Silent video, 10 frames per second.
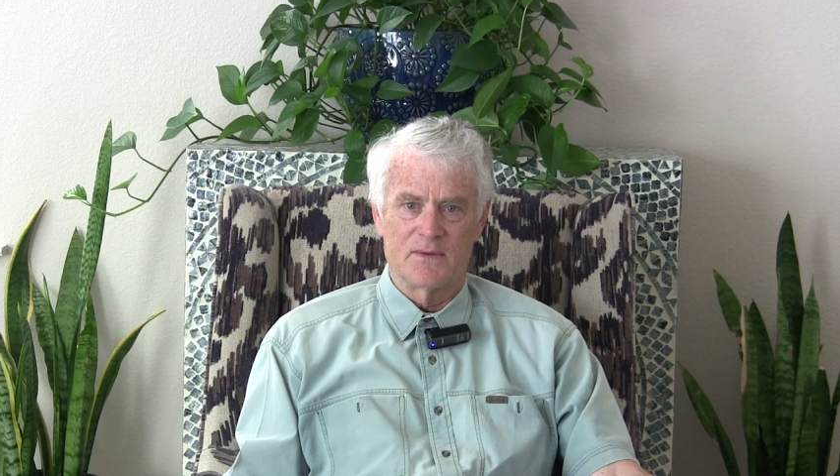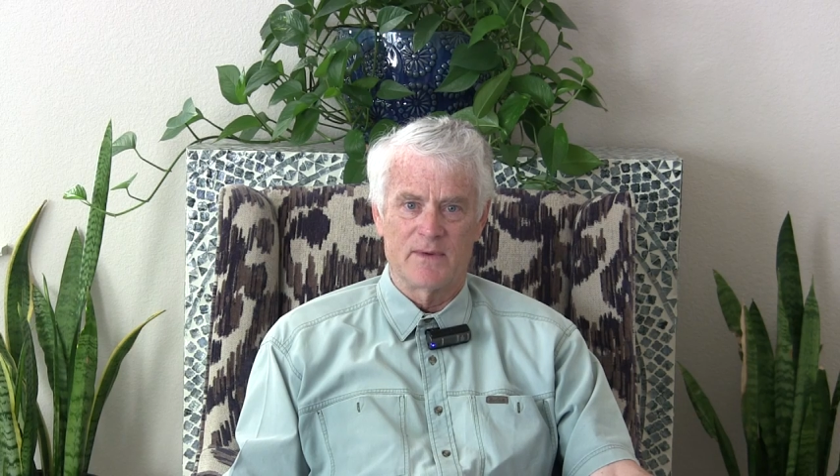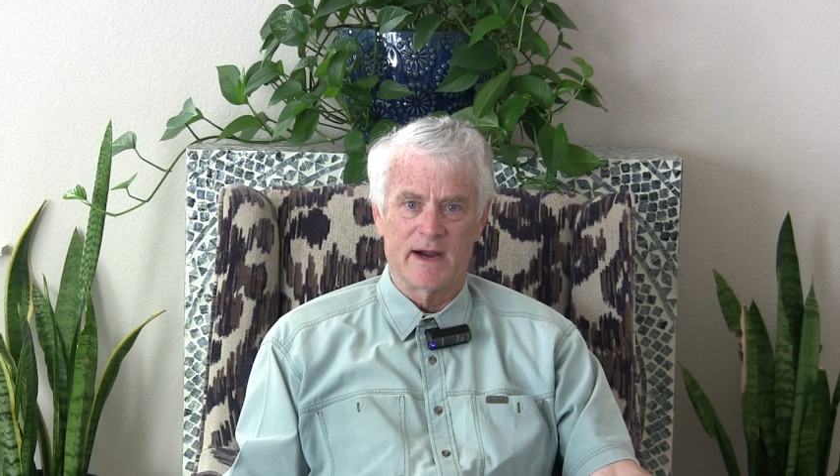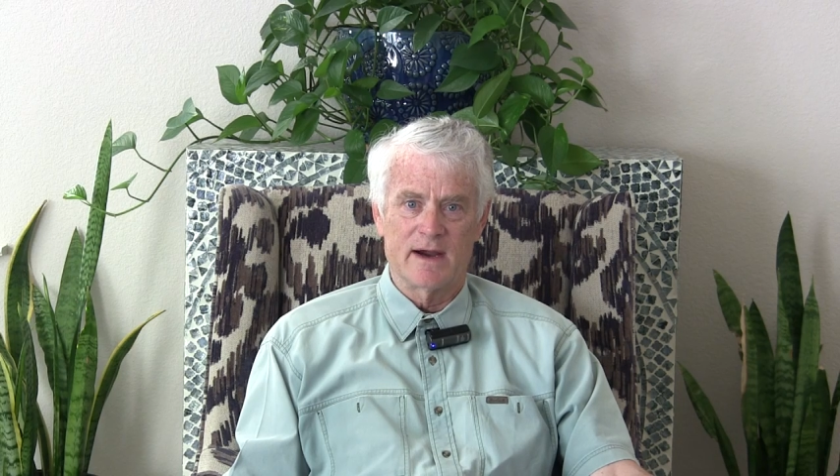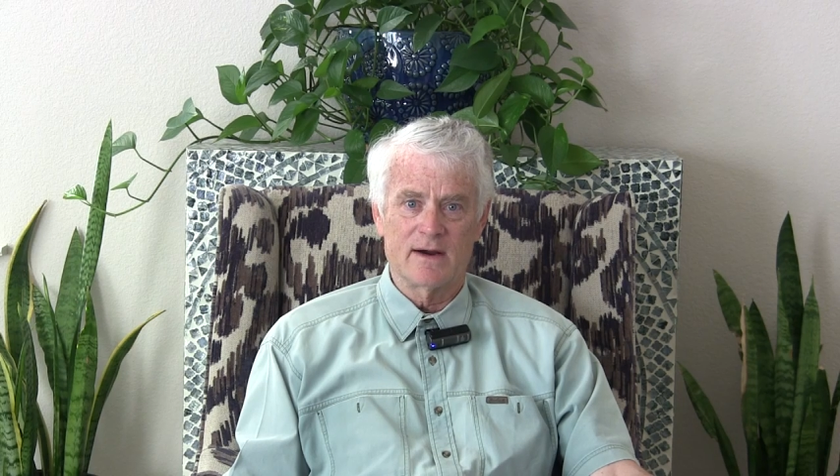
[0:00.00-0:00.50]

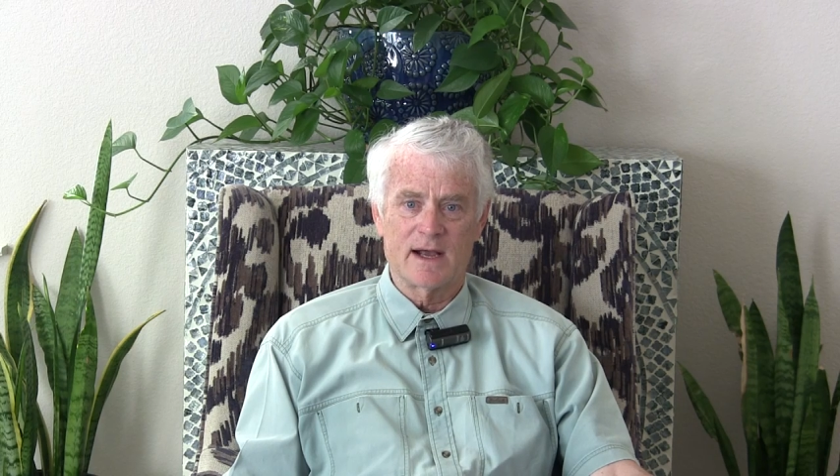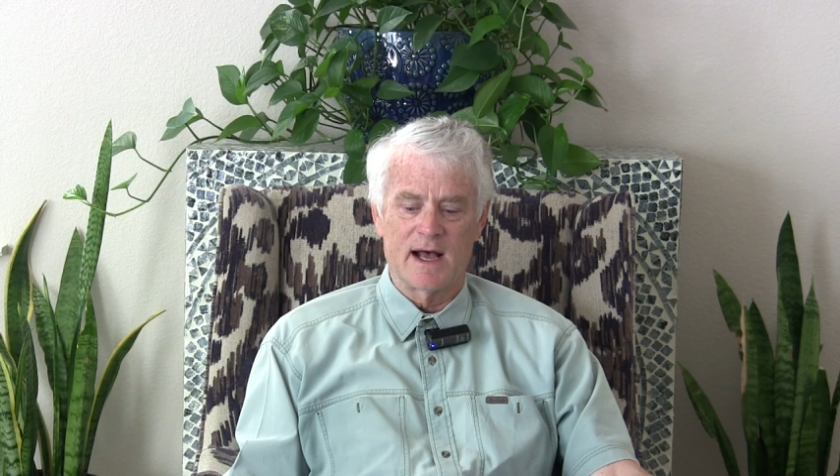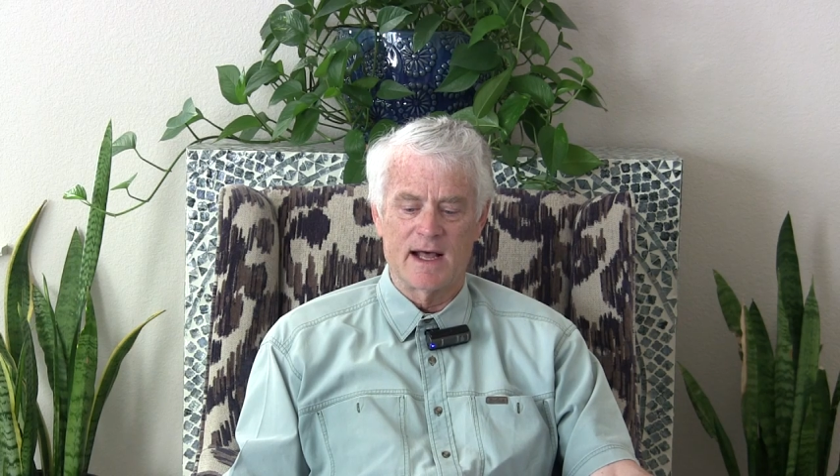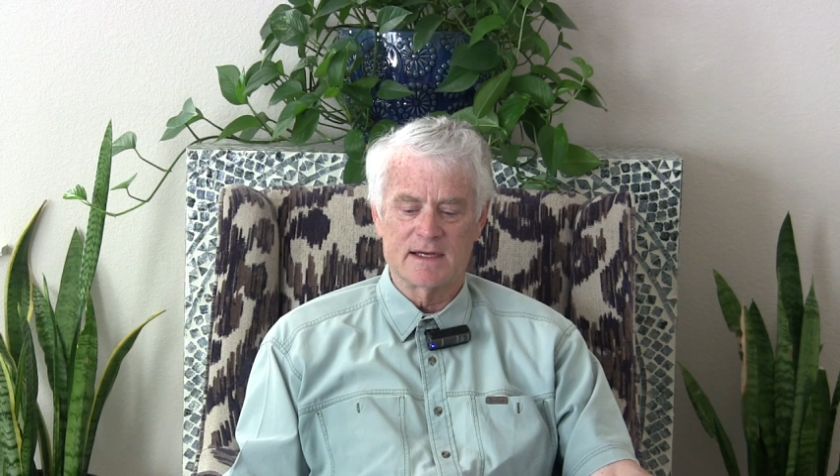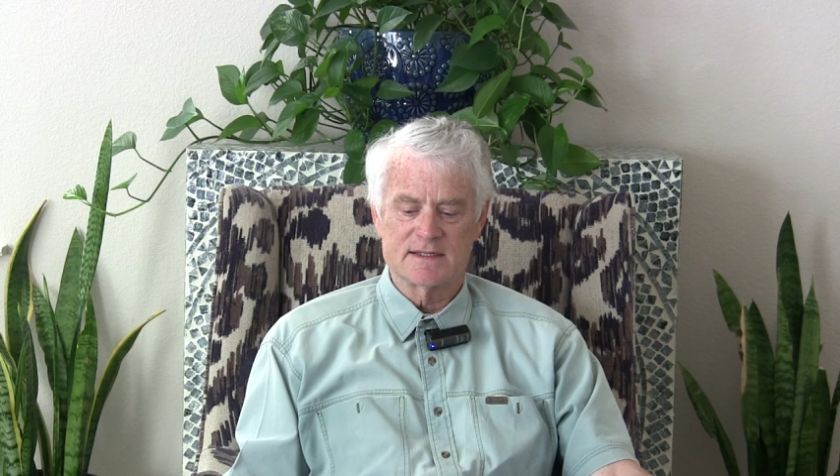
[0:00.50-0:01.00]
where
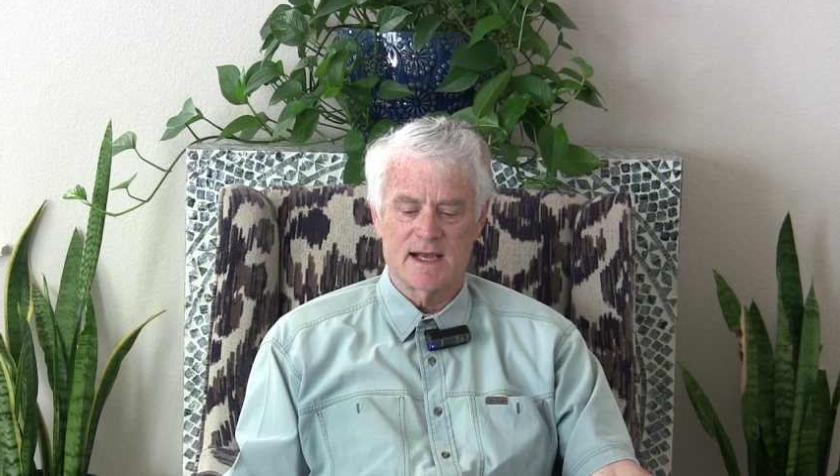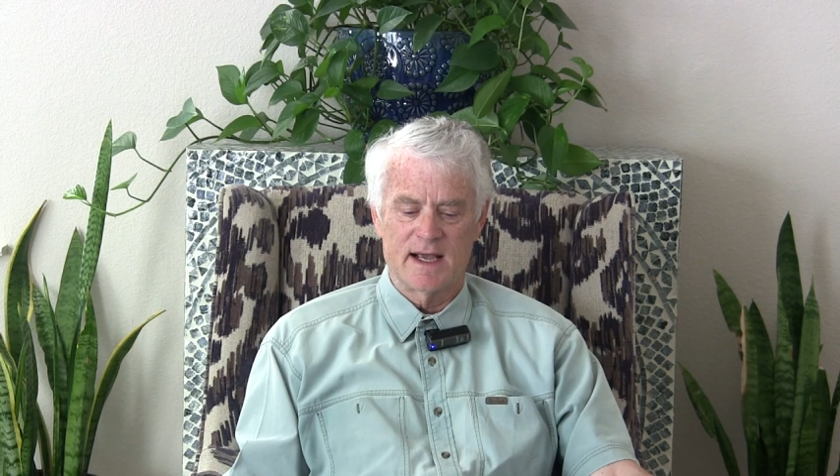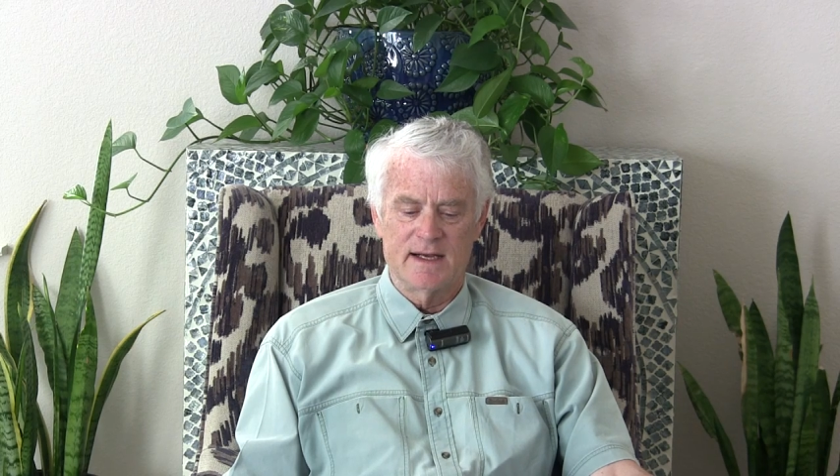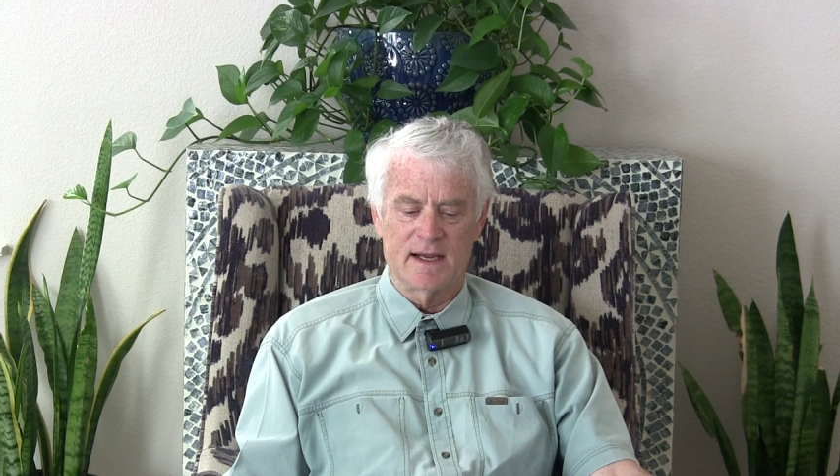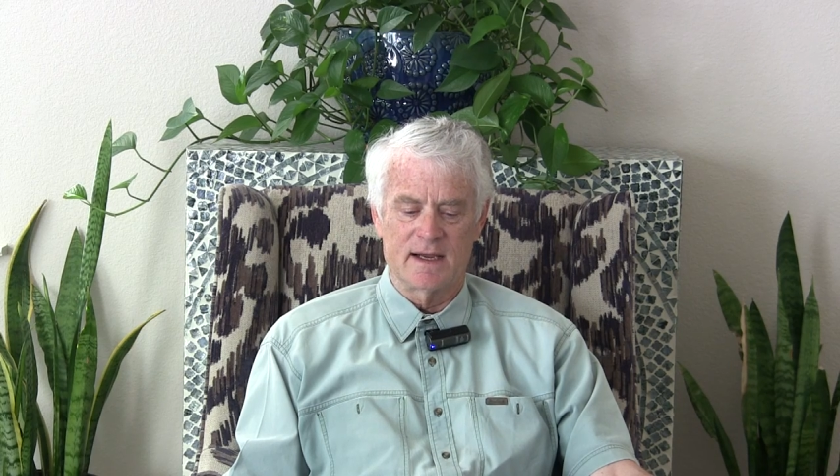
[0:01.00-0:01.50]
God is
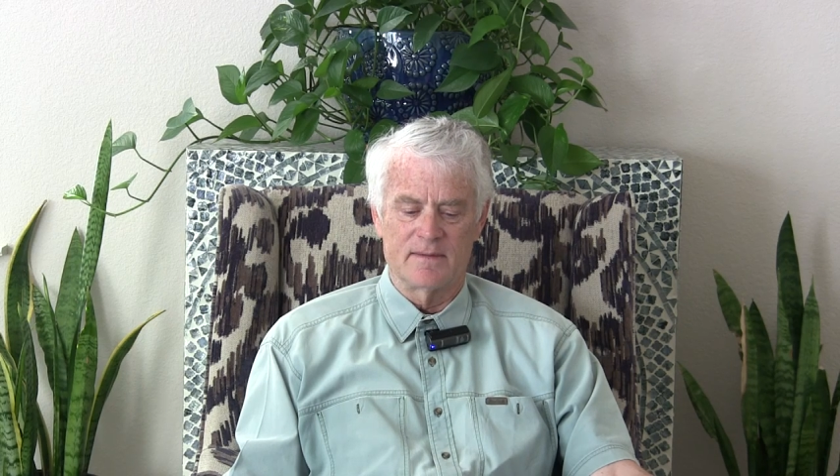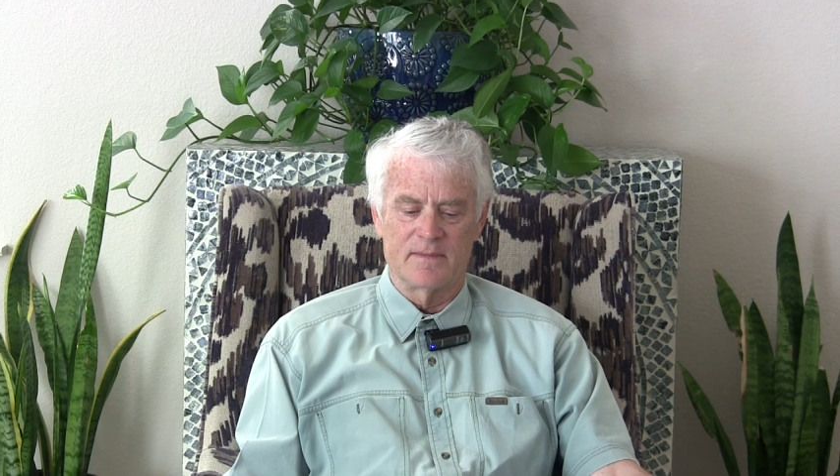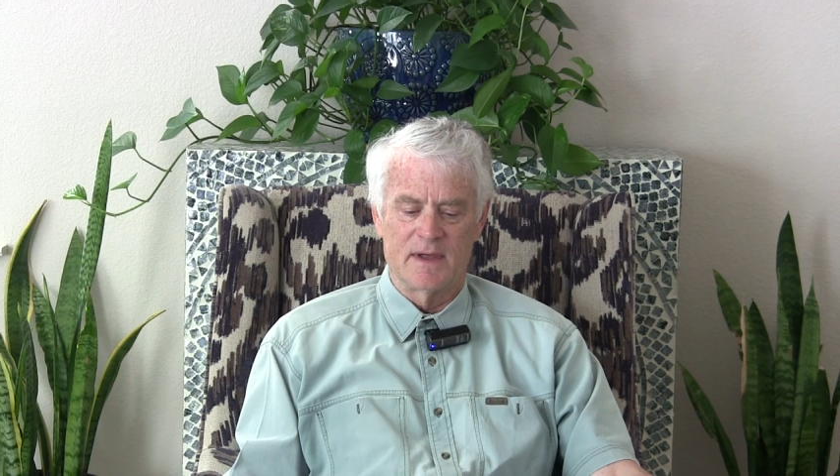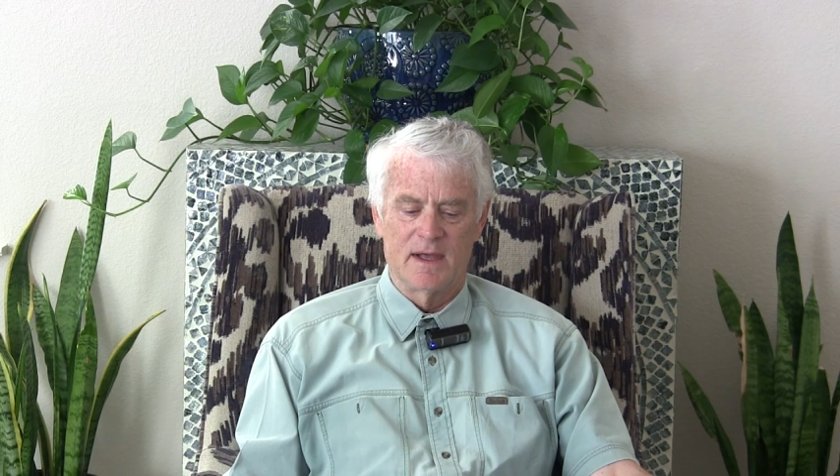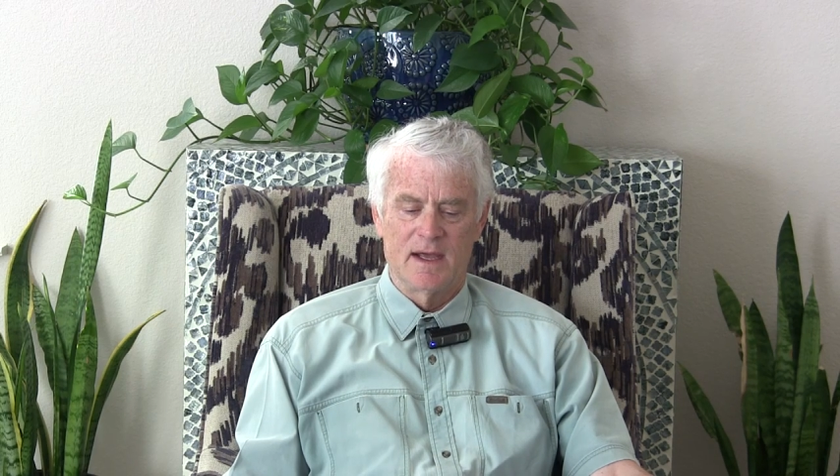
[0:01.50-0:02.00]

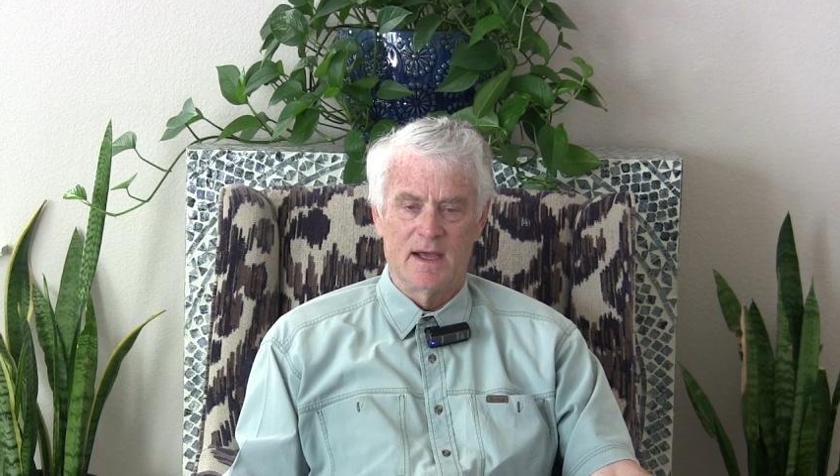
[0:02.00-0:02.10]
hiding.